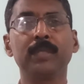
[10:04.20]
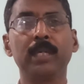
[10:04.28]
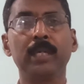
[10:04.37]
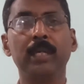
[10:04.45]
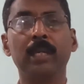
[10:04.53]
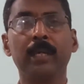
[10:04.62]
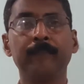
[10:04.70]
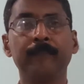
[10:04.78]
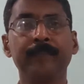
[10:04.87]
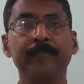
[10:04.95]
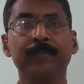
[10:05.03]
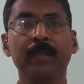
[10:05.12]
the
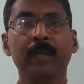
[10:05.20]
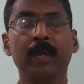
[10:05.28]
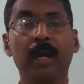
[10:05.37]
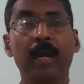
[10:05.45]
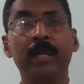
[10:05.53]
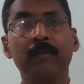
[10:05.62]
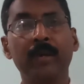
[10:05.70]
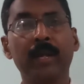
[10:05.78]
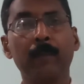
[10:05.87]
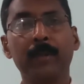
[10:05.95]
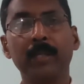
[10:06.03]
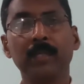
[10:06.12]
DNA, and
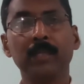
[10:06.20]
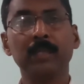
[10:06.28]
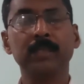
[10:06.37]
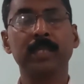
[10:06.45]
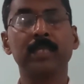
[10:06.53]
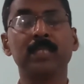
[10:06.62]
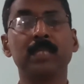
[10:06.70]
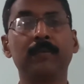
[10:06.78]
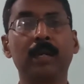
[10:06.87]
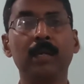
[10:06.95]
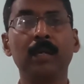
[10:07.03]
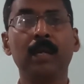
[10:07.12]
viral particles and
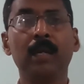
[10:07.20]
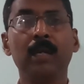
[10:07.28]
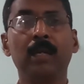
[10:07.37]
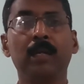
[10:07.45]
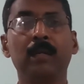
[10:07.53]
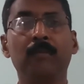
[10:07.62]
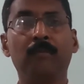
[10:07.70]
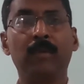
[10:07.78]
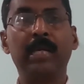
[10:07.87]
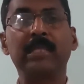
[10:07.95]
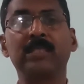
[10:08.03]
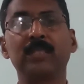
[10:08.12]
several
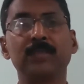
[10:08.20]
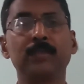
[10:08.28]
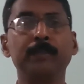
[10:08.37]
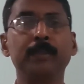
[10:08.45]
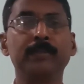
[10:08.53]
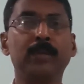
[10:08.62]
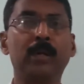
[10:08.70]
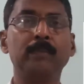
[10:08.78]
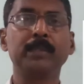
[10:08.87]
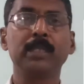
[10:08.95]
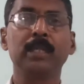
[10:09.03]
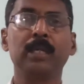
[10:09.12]
viruses would be
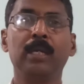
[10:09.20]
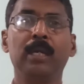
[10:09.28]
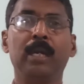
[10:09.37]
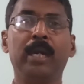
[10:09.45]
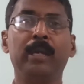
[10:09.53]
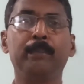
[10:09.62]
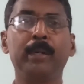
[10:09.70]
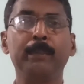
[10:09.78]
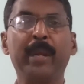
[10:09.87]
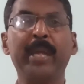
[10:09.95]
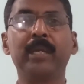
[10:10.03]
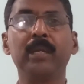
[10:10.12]
formed, and by
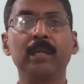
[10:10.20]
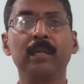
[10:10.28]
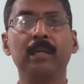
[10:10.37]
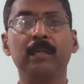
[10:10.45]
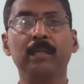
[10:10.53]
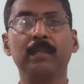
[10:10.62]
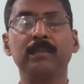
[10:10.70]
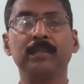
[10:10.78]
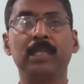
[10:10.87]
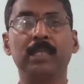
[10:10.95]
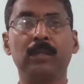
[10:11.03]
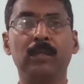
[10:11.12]
breaking
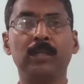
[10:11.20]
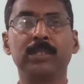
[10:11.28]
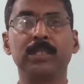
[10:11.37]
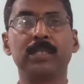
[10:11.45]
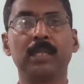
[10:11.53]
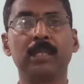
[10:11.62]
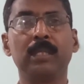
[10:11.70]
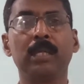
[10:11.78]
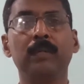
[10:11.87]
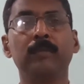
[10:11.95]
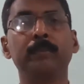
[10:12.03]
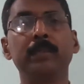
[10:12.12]
the host cell
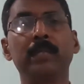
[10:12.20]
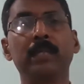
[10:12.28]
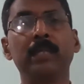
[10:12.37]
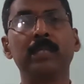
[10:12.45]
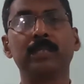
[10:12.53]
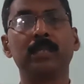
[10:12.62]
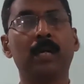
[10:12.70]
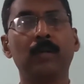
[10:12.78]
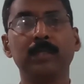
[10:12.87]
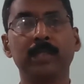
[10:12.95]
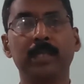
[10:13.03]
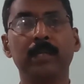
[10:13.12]
they would be released
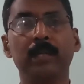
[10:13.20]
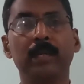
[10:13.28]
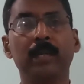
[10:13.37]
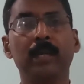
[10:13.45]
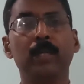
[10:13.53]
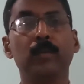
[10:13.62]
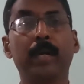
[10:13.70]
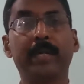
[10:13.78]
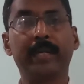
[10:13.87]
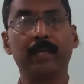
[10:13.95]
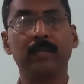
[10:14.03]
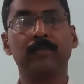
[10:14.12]
outside to
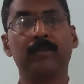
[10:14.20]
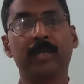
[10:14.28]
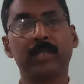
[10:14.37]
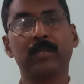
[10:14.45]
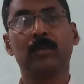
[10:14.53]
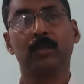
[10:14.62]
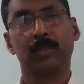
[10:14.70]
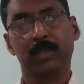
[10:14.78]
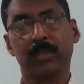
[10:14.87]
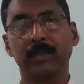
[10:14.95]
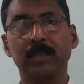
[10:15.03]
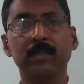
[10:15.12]
attack fresh host
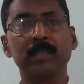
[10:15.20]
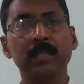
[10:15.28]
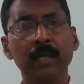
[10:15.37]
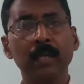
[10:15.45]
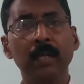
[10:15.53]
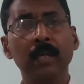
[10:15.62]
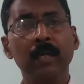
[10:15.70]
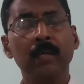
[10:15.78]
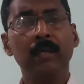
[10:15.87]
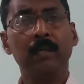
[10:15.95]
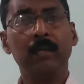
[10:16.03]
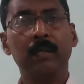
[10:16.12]
cells. So this is
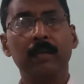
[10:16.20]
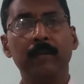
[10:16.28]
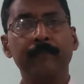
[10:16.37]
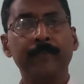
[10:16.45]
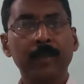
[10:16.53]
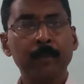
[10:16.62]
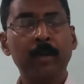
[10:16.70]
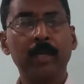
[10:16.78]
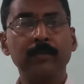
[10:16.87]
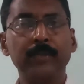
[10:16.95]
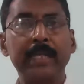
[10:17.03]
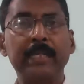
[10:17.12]
a mode
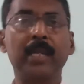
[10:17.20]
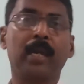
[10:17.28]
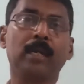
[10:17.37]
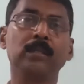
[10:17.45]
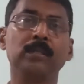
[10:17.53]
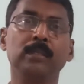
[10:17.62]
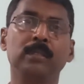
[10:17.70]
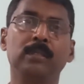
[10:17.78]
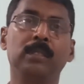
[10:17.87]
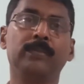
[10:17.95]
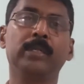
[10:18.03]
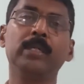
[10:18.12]
of attack
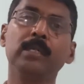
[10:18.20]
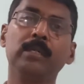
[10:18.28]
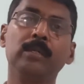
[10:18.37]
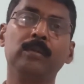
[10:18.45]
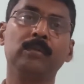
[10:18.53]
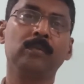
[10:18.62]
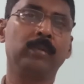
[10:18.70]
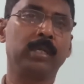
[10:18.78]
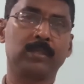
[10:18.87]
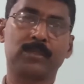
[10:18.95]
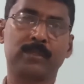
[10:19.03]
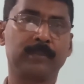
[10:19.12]
of a
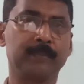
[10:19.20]
virus.